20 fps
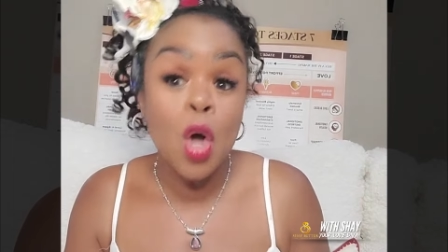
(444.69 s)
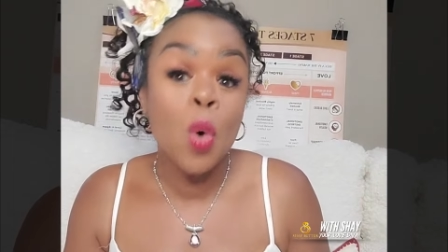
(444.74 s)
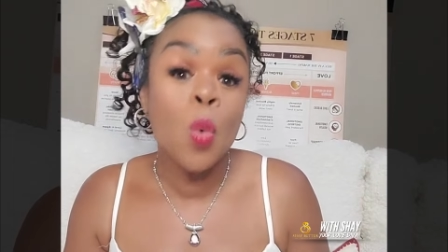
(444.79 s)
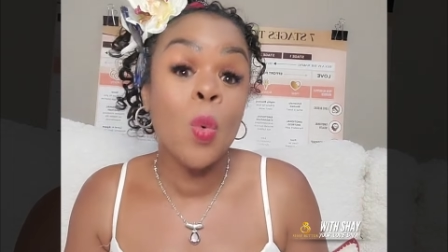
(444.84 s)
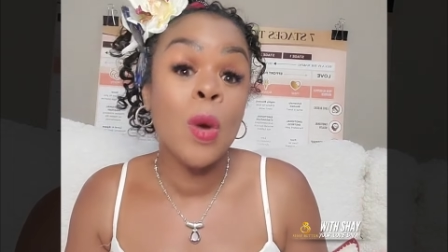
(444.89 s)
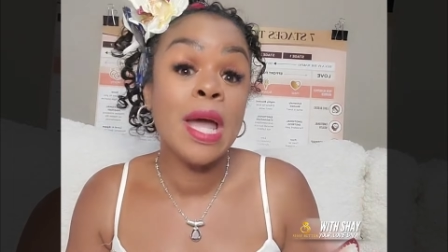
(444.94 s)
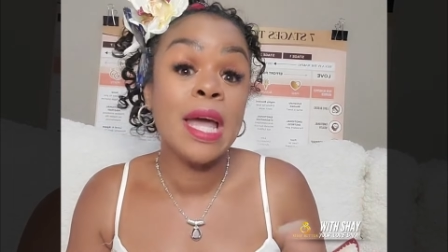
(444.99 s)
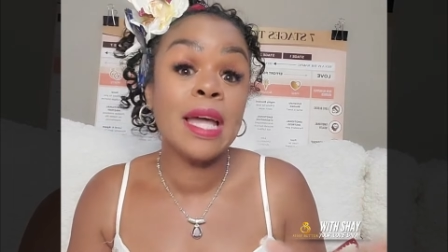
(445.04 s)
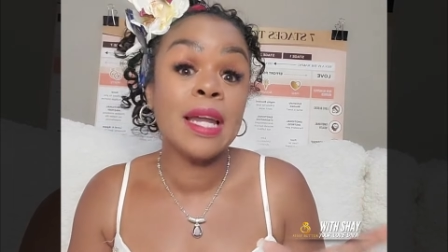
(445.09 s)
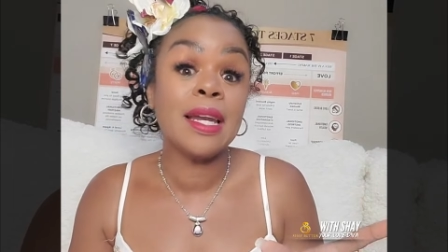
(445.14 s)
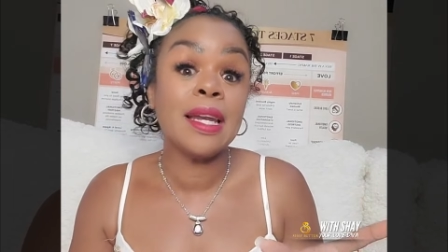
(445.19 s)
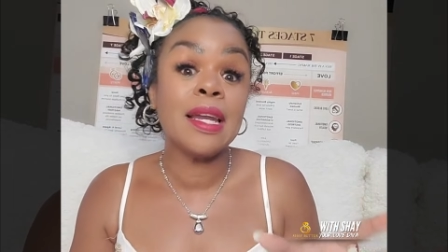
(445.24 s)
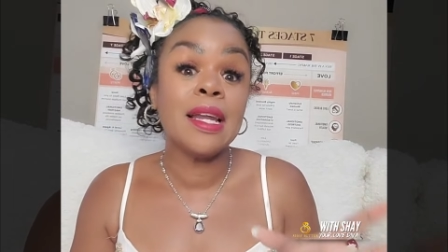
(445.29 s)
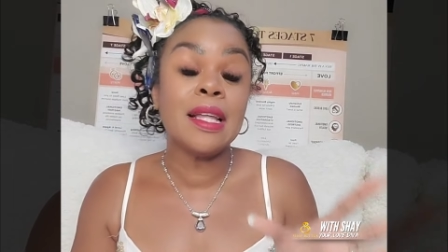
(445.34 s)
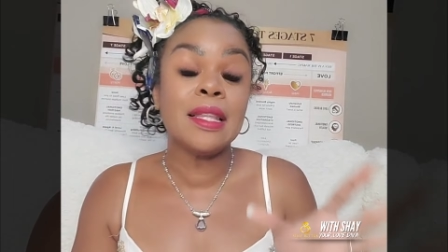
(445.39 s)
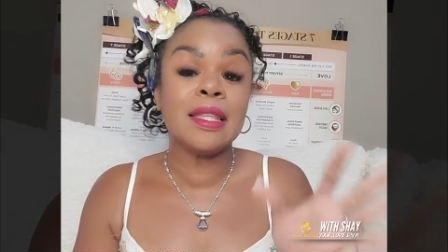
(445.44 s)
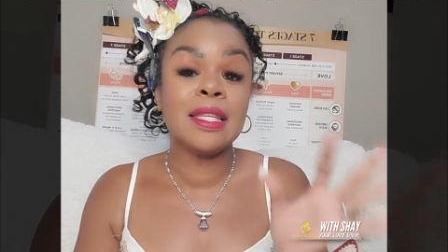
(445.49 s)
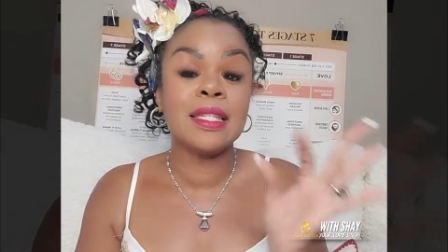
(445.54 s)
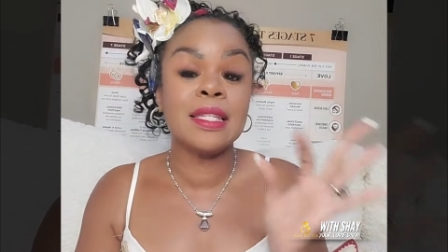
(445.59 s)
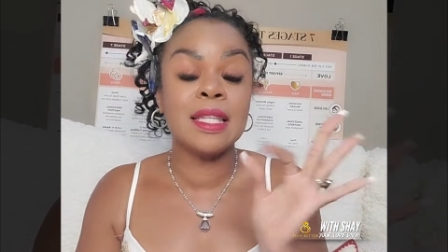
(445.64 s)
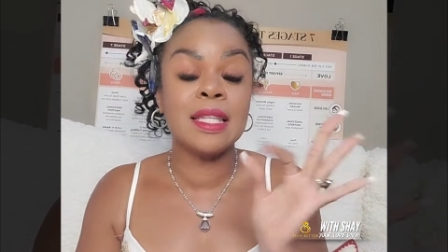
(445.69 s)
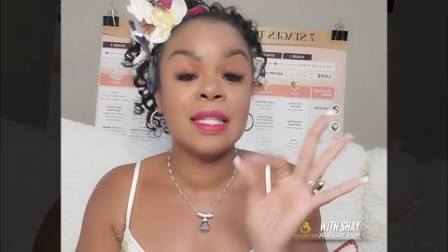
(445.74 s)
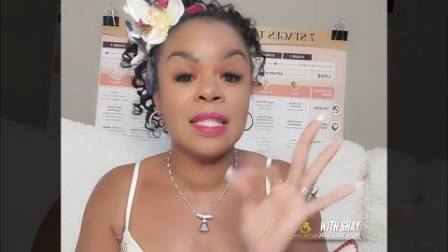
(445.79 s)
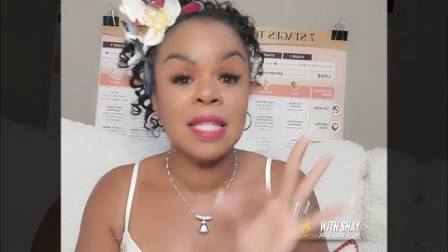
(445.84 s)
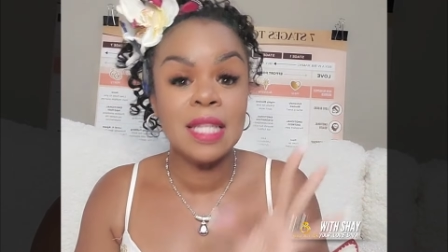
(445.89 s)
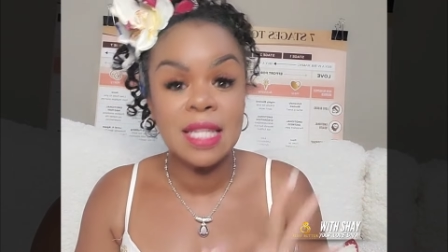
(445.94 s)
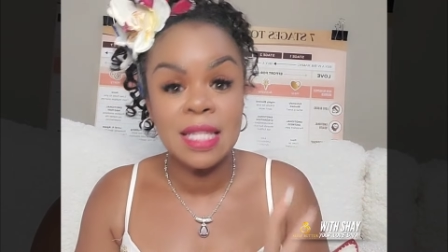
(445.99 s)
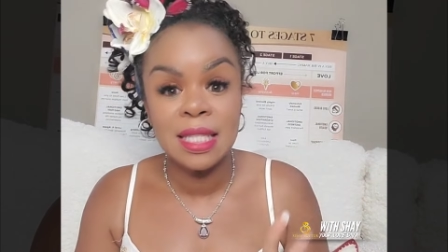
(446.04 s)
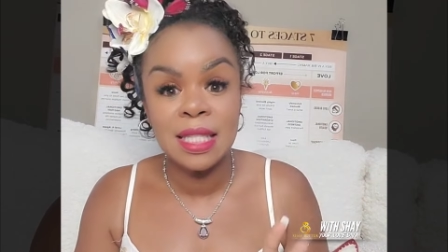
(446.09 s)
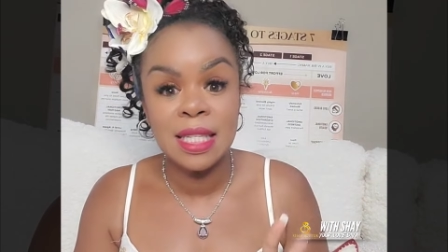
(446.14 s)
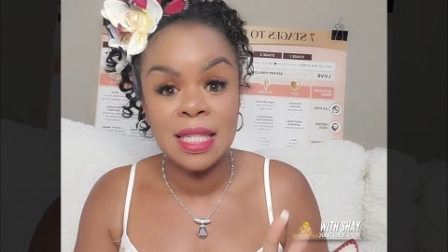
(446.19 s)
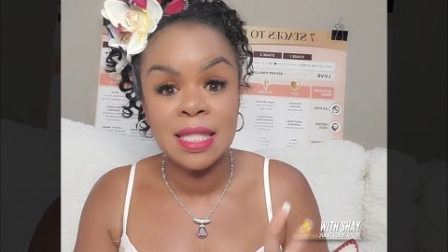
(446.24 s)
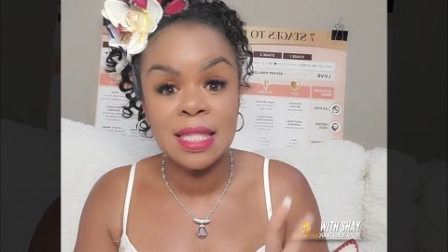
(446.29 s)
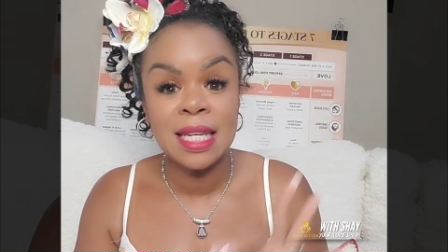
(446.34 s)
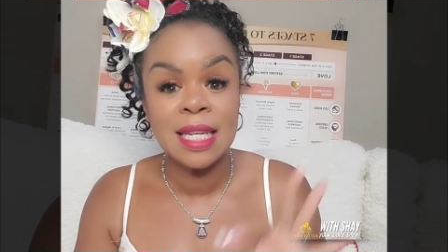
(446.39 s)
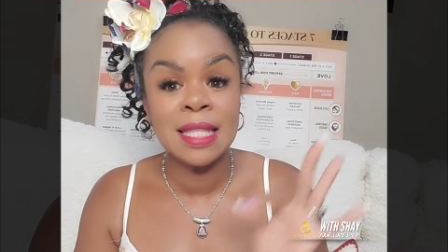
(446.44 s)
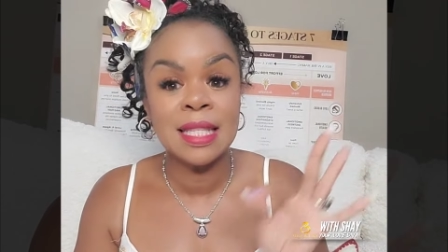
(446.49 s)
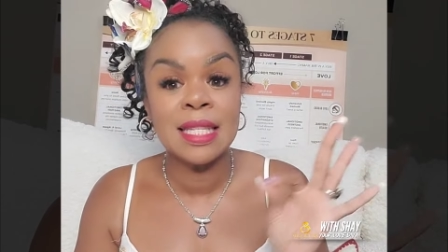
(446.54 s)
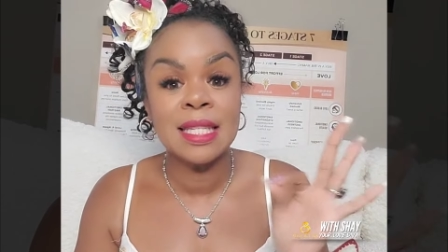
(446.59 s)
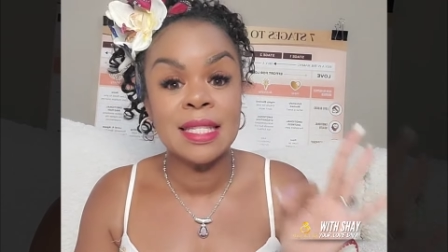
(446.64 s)
when the statistics
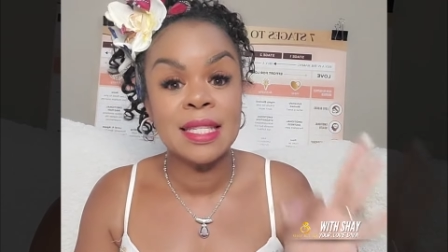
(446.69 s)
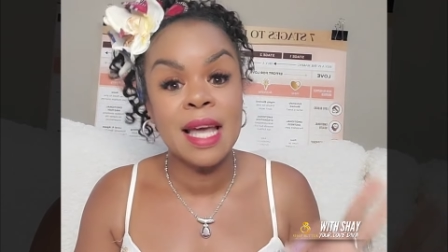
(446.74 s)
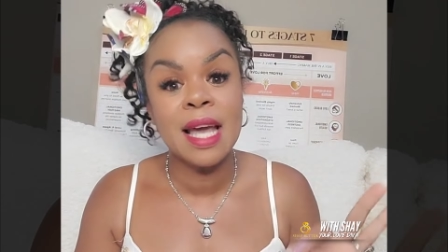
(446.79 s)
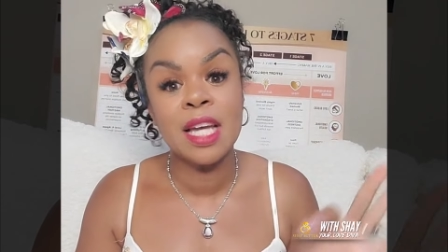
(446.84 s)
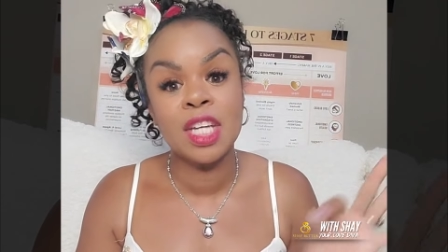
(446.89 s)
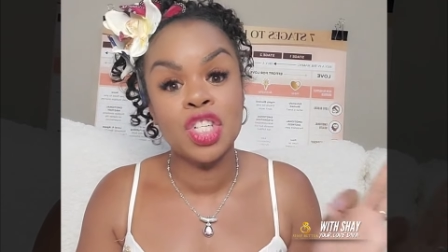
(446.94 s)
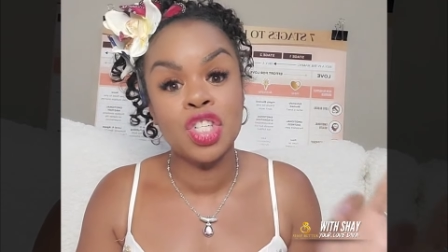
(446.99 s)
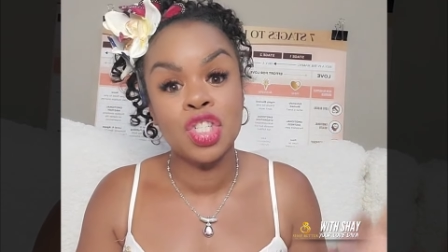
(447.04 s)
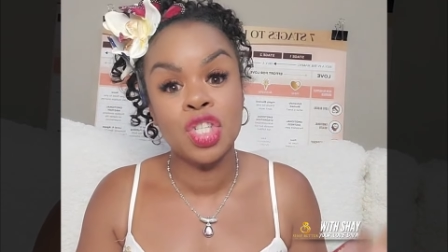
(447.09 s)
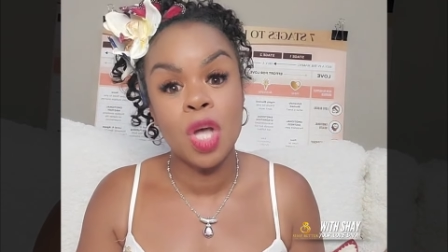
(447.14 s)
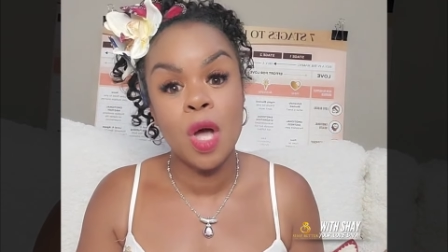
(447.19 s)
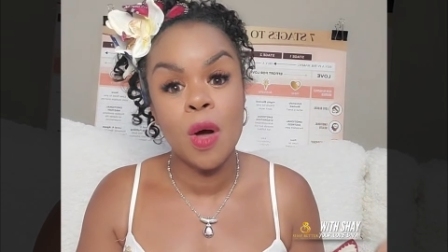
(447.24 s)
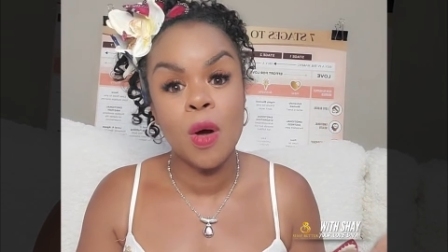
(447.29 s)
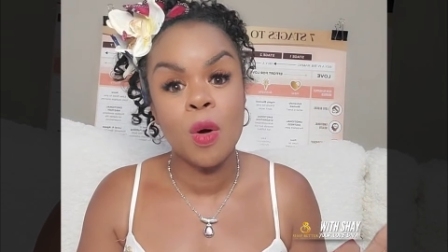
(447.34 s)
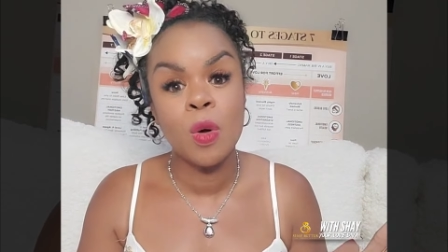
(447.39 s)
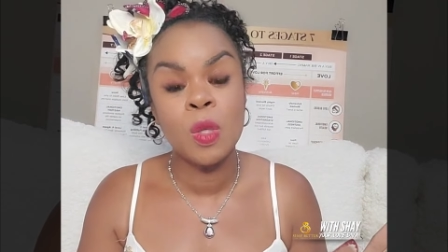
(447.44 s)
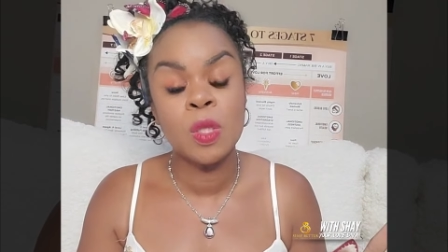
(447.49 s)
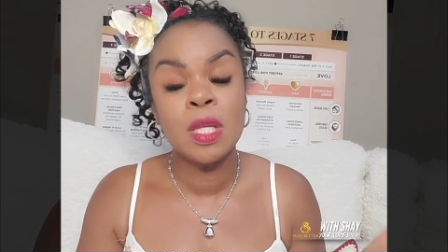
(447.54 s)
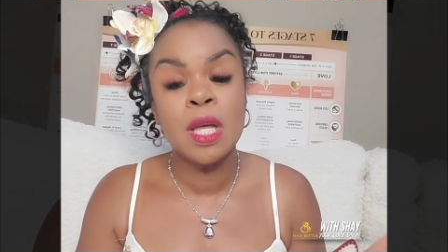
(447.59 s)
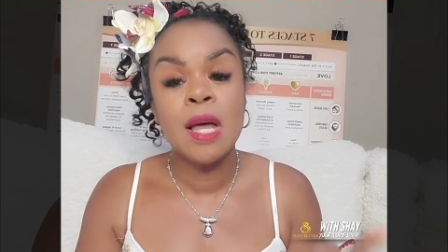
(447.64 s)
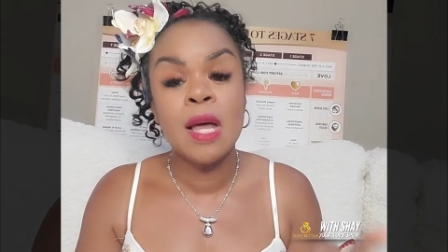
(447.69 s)
and the science shows